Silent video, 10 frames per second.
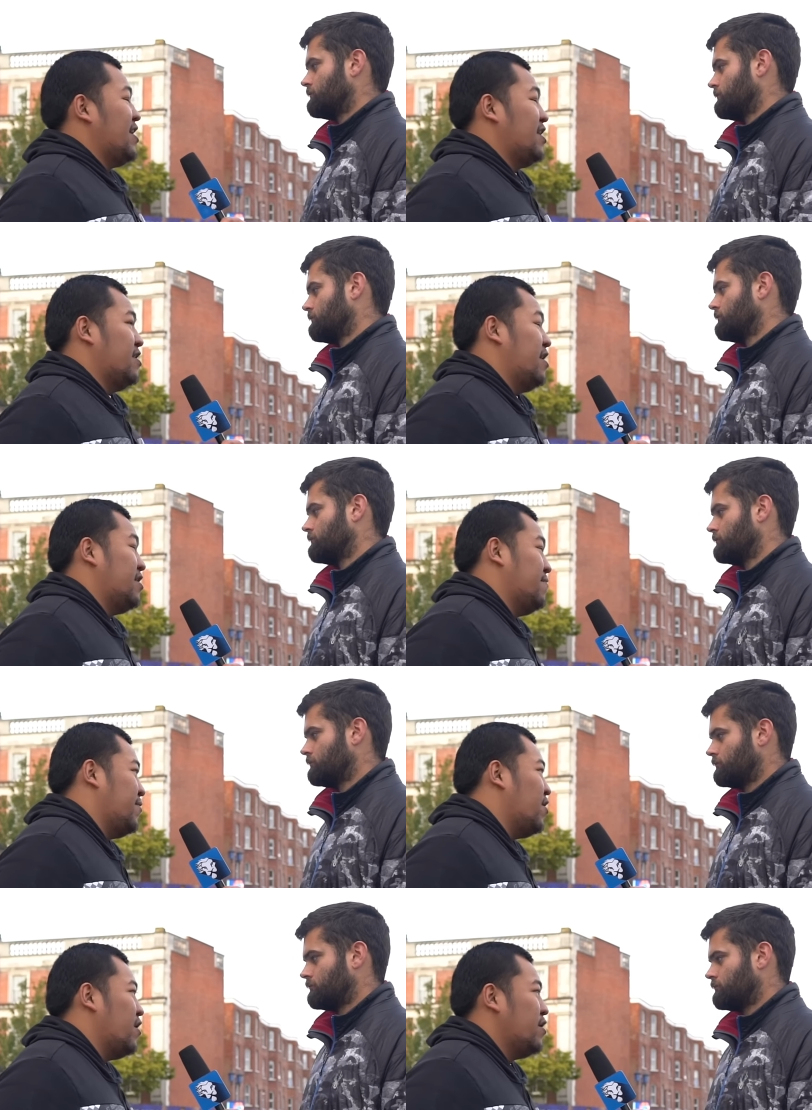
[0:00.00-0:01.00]
Speaker 1: he they hit the
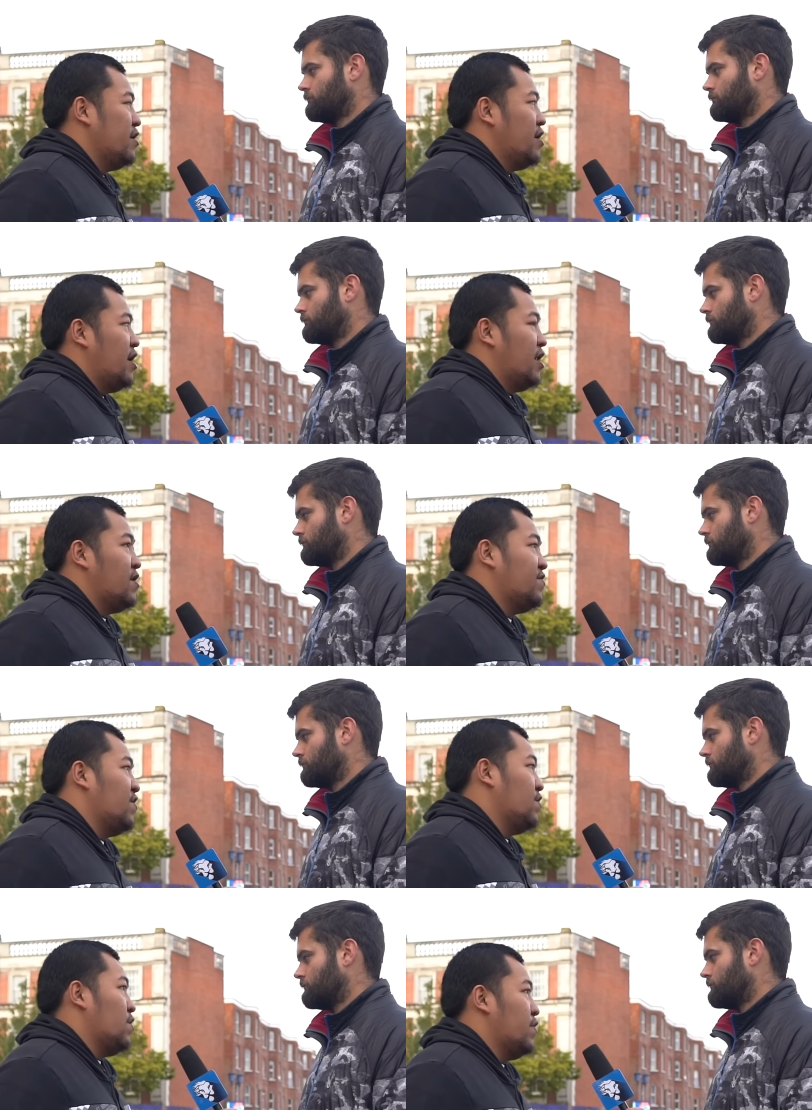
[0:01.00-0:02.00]
bar, and
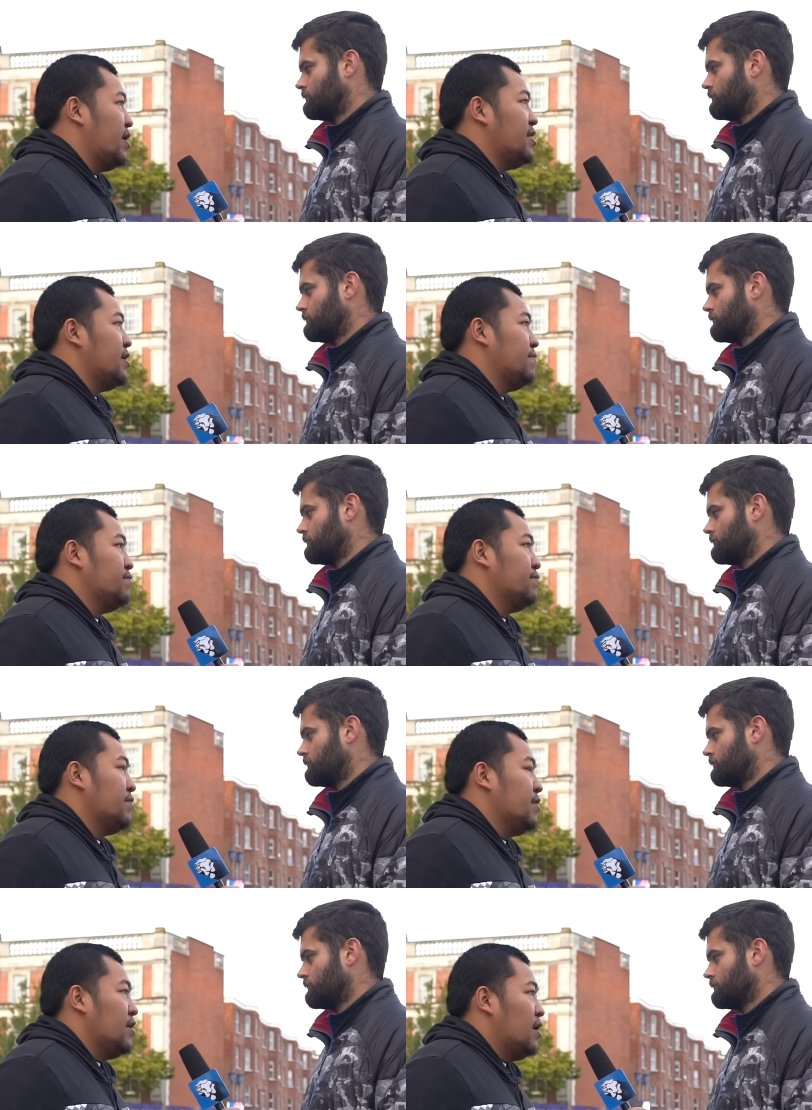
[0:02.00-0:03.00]
also Kukurela.
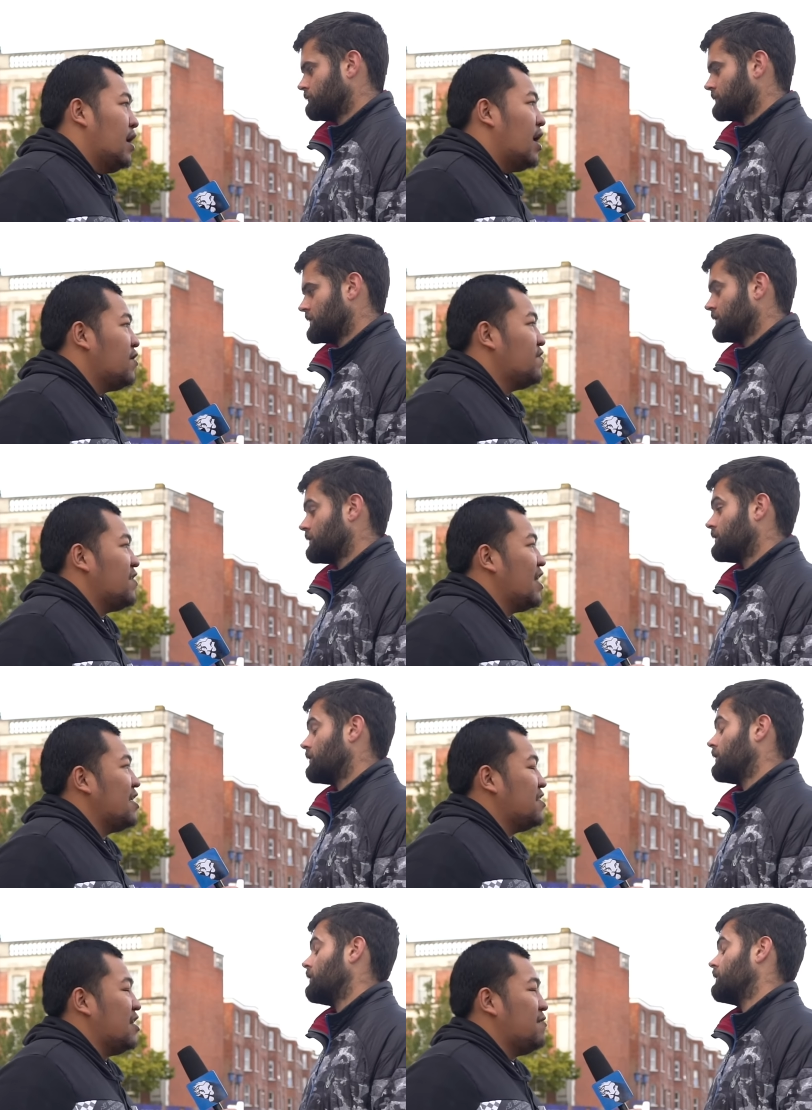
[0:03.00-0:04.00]
I don't see
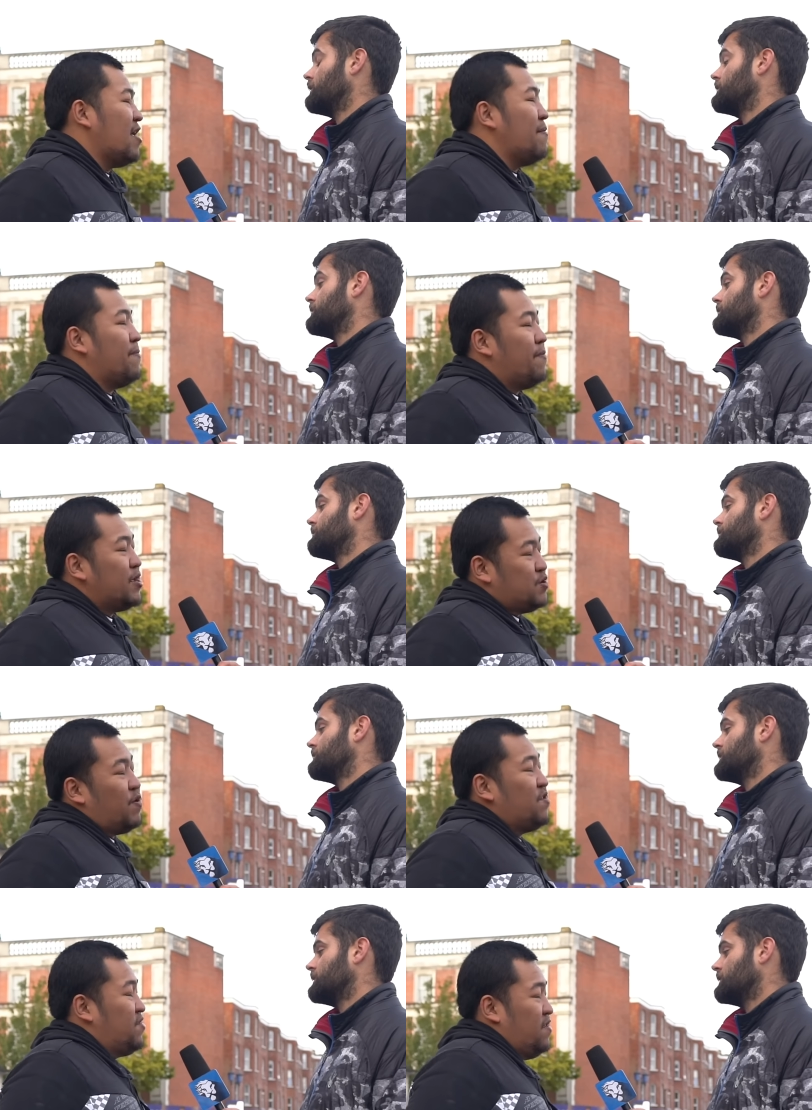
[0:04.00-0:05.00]
anything that
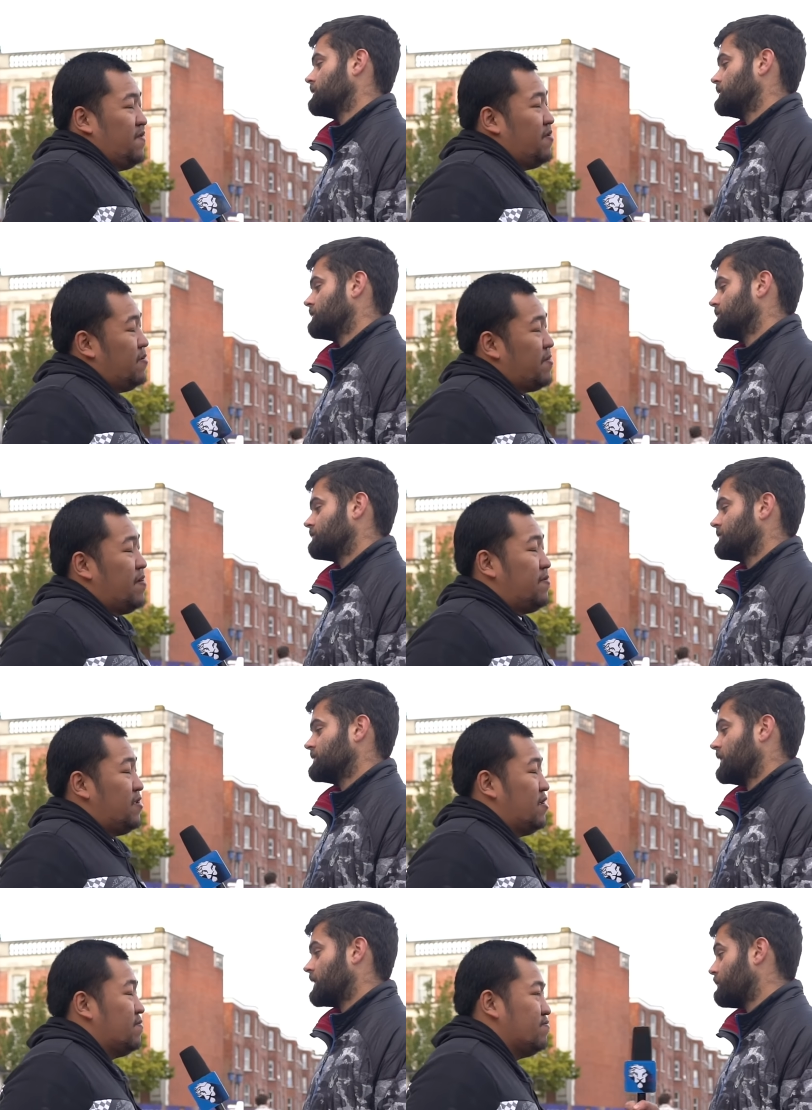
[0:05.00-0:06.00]
much positive in, in my
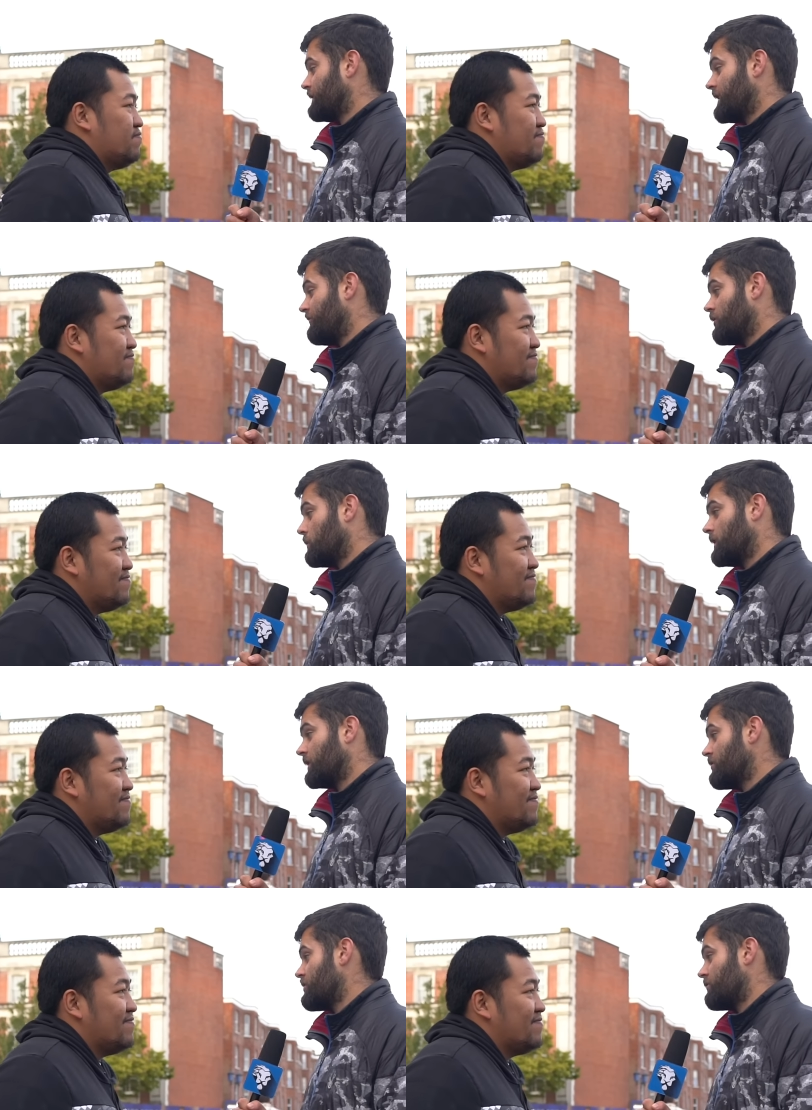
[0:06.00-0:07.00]
opinion.
Speaker 2: Completely forgot
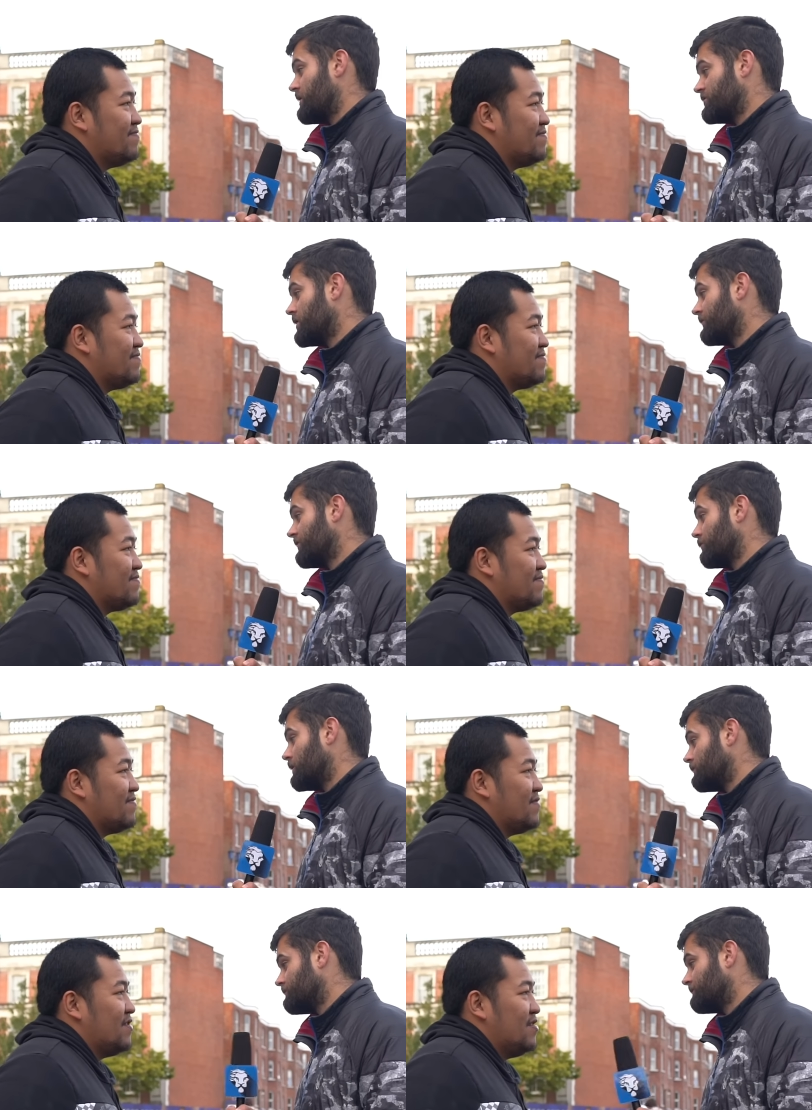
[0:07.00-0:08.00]
about that Kukurela chance as
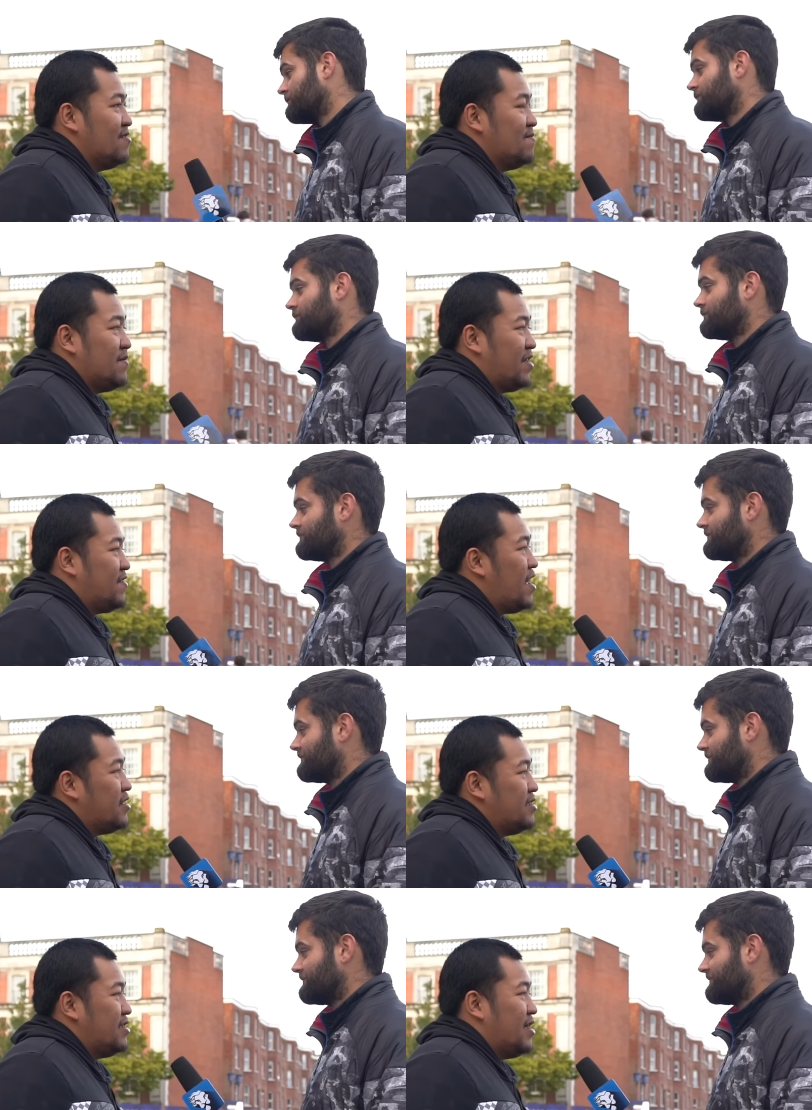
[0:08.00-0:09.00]
well.
Speaker 1: Exactly,